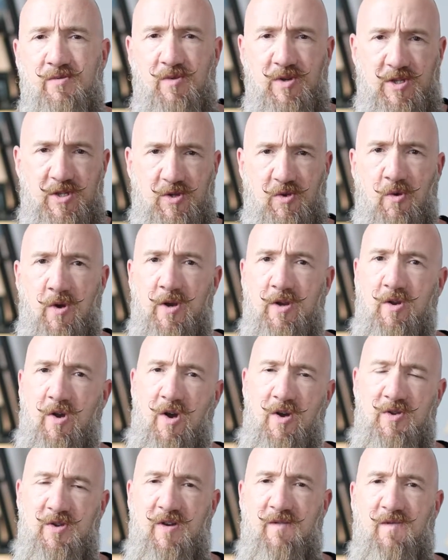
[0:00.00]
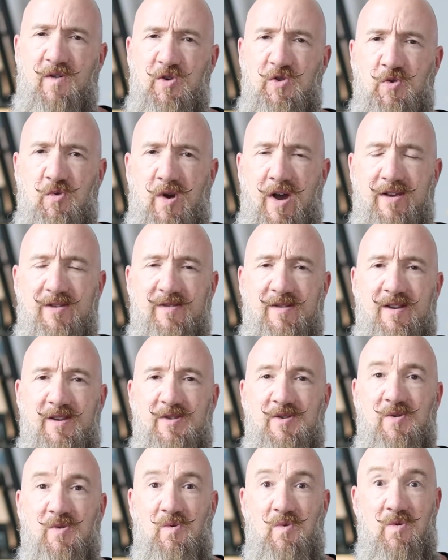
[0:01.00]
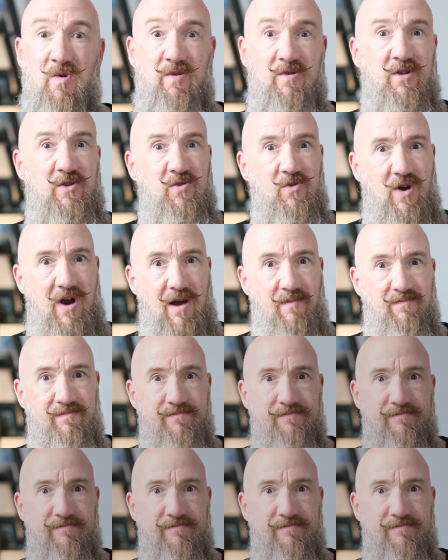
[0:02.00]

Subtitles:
which is going to cause our virtuosity score to drop.